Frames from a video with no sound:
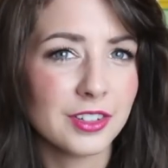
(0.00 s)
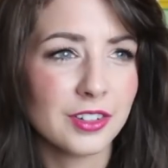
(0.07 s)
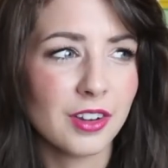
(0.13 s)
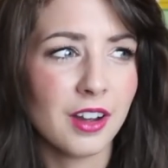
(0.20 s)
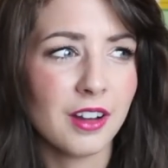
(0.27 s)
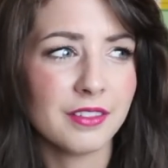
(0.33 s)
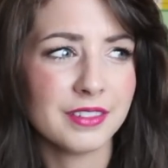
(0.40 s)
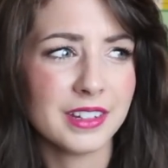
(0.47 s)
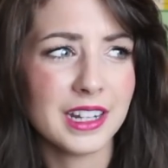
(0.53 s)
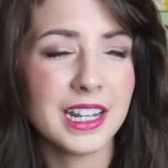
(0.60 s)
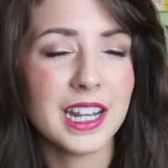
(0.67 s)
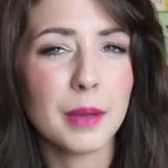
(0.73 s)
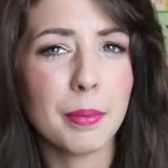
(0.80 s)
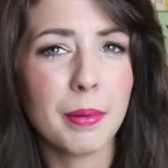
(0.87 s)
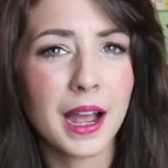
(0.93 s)

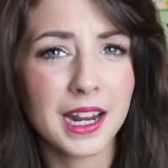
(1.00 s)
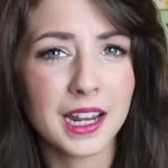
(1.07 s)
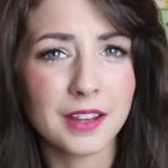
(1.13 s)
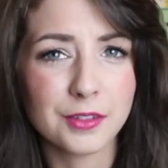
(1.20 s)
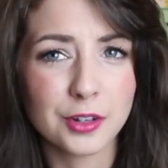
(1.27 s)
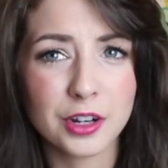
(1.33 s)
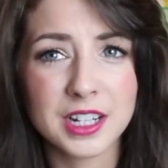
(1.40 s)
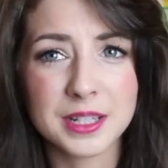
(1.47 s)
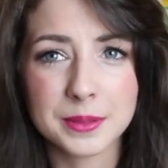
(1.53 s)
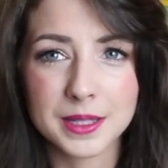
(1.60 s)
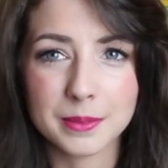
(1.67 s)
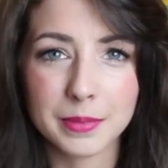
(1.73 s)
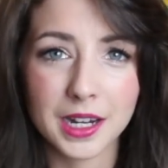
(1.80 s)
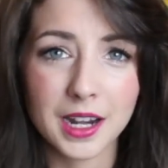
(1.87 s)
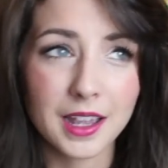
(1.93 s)
eat a packet of
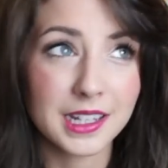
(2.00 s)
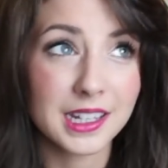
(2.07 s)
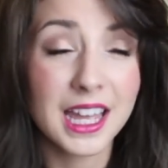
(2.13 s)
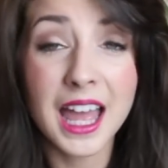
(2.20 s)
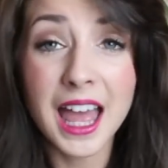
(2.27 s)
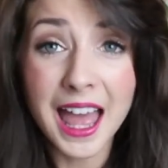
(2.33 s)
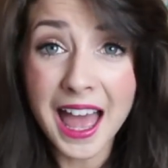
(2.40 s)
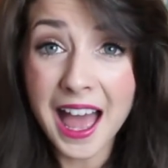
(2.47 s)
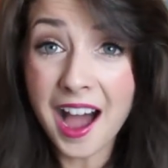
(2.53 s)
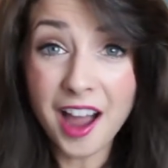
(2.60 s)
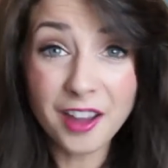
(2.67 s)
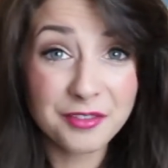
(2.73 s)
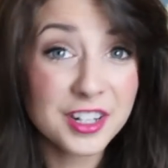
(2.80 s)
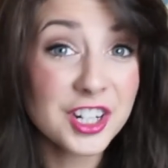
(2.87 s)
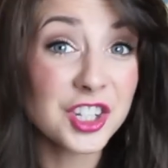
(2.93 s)
crisps and be like,
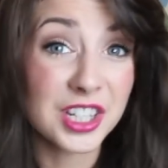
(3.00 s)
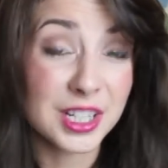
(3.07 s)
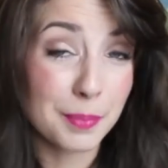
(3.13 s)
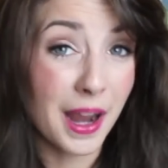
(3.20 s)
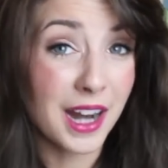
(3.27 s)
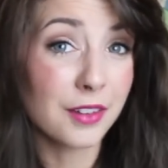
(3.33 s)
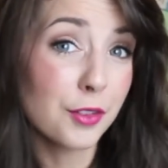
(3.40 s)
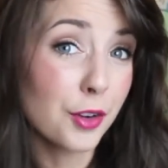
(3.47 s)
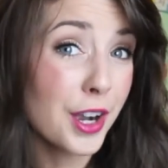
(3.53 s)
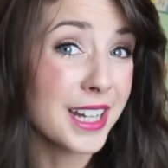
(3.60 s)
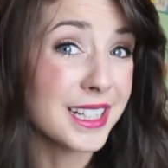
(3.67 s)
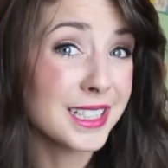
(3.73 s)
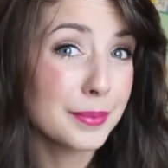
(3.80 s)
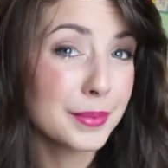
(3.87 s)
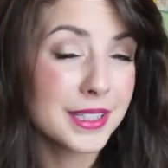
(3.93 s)
I finished this pack of
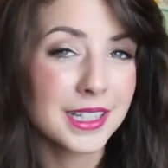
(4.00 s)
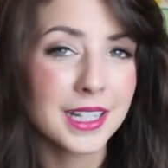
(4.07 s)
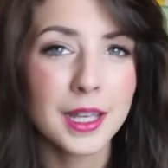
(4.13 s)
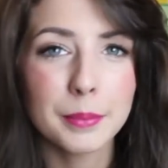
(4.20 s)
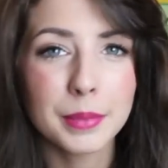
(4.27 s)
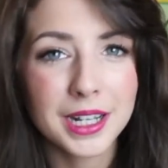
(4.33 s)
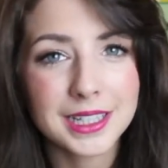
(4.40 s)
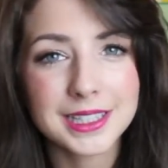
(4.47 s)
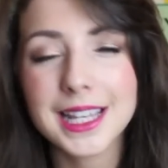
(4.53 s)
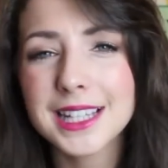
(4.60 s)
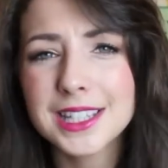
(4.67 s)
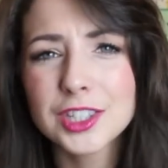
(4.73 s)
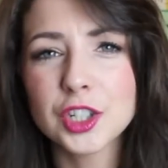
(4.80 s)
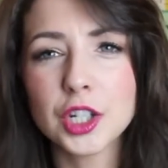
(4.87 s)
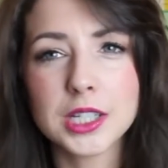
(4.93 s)
crisps, because
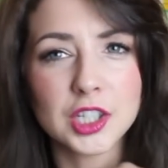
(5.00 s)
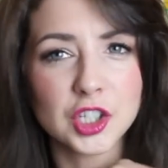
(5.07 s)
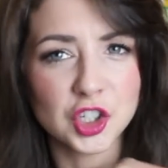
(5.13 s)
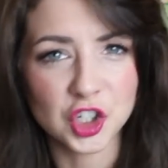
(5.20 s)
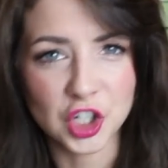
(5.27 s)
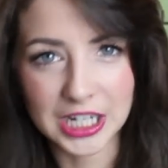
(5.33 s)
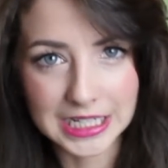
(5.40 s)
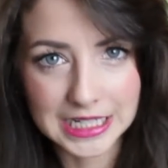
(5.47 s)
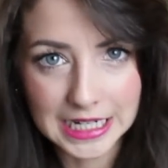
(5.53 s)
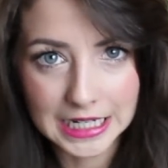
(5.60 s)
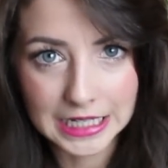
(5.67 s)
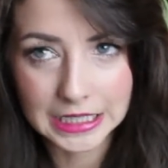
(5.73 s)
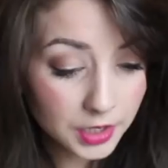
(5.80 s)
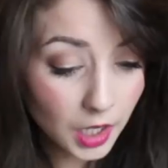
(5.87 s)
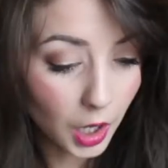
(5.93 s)
that's just
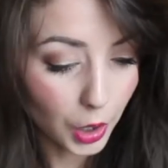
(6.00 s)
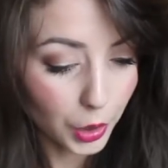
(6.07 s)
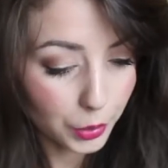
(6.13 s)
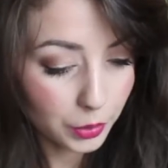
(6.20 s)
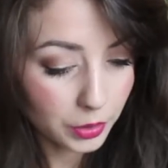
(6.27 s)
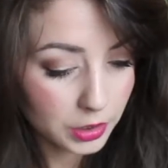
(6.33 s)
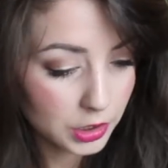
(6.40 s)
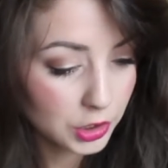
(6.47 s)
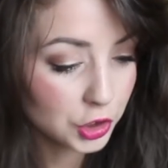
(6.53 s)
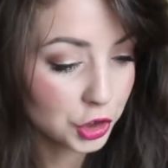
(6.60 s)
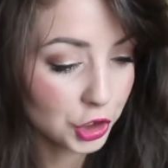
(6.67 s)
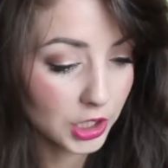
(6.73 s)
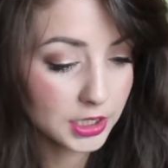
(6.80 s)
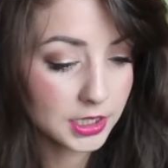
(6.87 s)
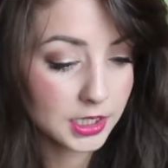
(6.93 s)
cheating. So,
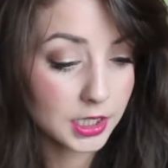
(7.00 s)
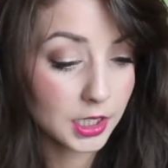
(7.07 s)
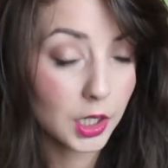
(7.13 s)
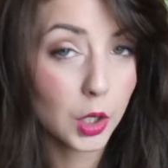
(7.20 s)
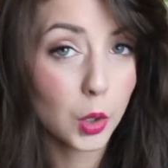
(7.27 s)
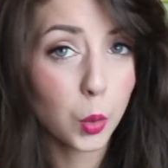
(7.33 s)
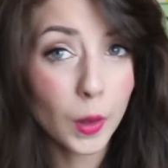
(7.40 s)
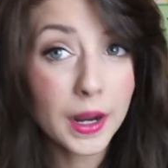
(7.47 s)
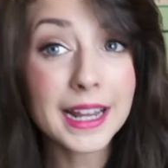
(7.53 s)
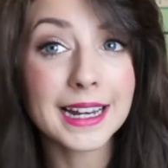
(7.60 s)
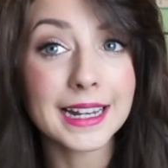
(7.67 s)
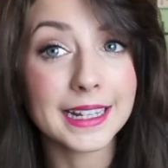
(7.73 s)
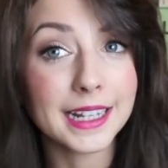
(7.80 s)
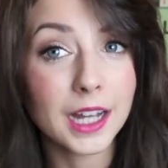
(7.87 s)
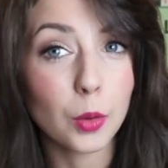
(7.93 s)
just
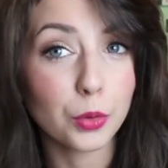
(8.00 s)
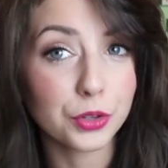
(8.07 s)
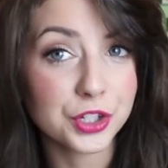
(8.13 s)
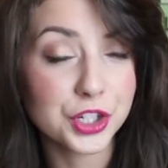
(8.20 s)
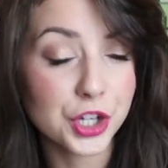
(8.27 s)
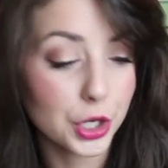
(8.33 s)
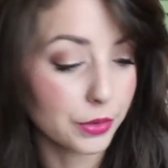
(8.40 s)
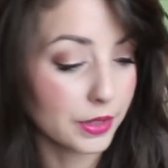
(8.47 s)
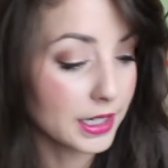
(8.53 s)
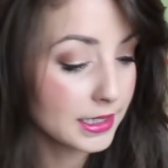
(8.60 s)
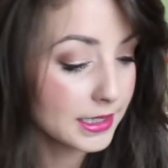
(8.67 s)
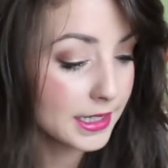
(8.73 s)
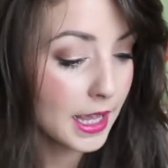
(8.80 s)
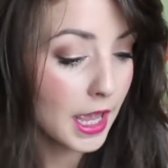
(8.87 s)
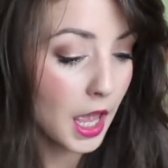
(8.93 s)
quickly, I want to show you
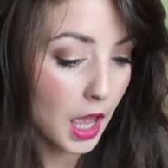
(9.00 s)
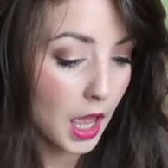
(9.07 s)
this.